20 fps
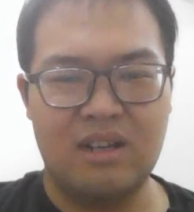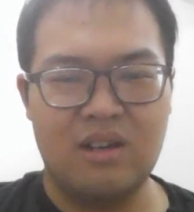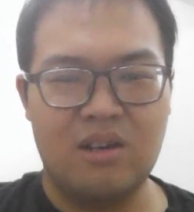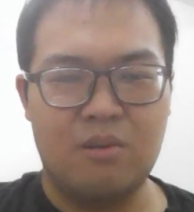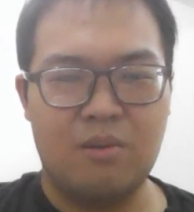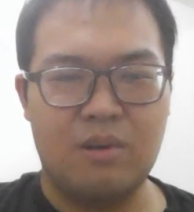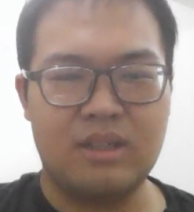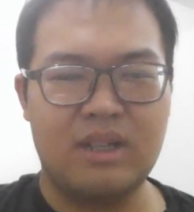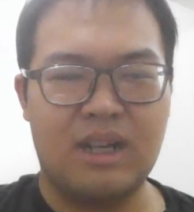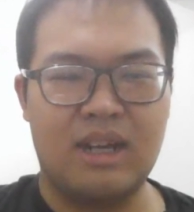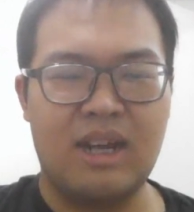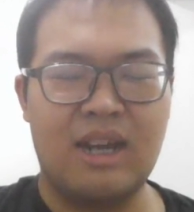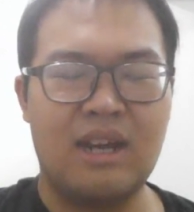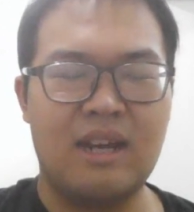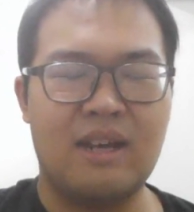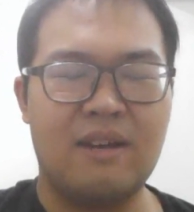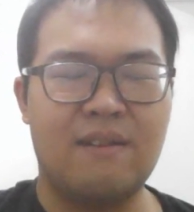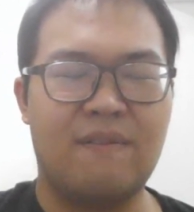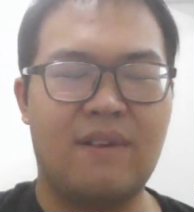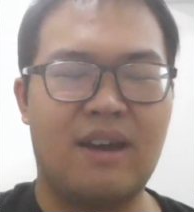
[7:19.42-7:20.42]
which I
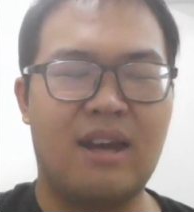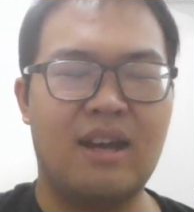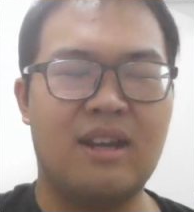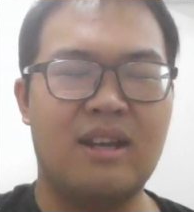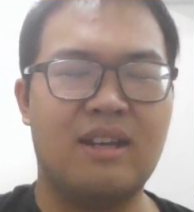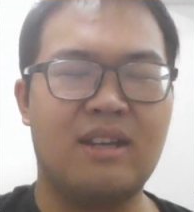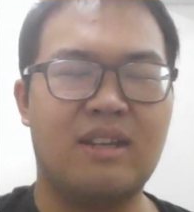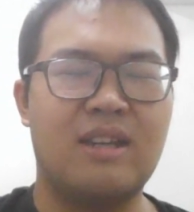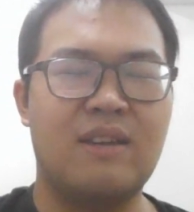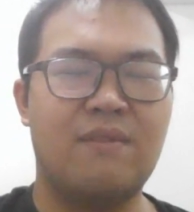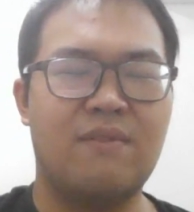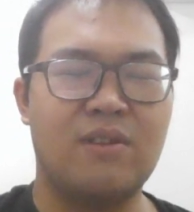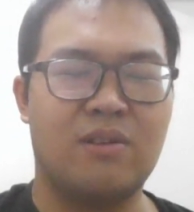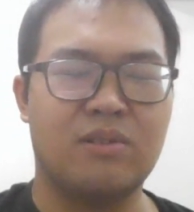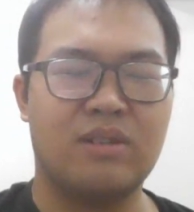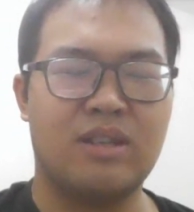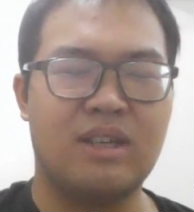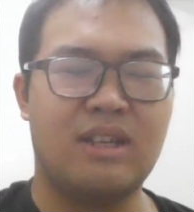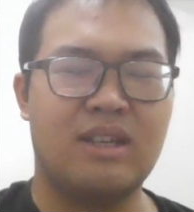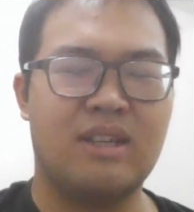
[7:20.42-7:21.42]
find
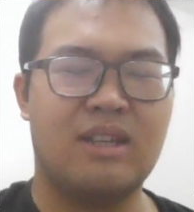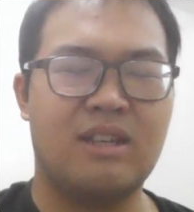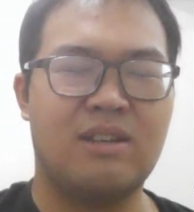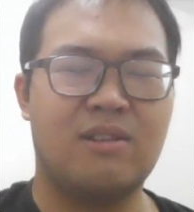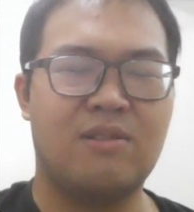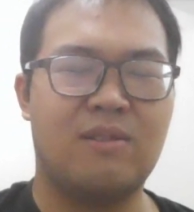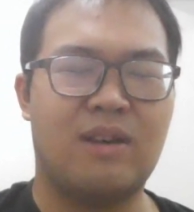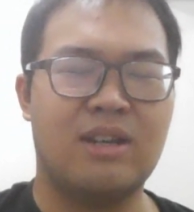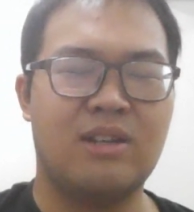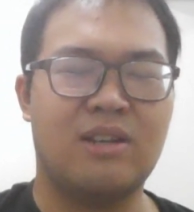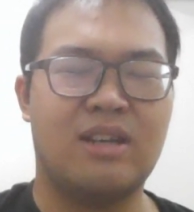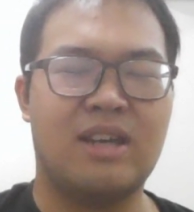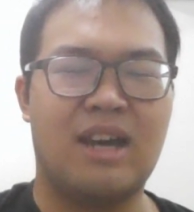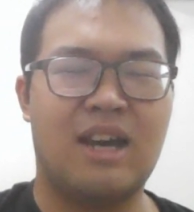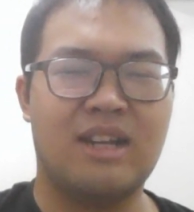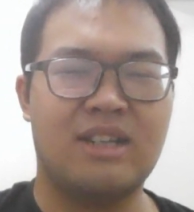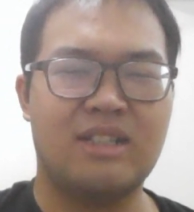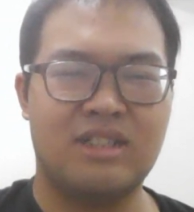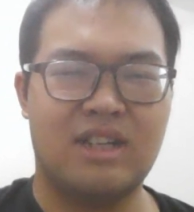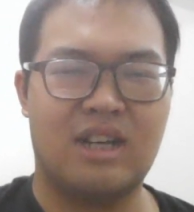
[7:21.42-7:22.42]
difficulties trying to
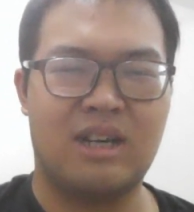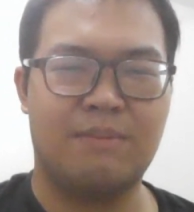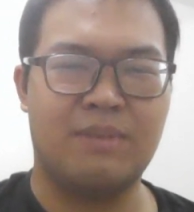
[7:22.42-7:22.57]
catch up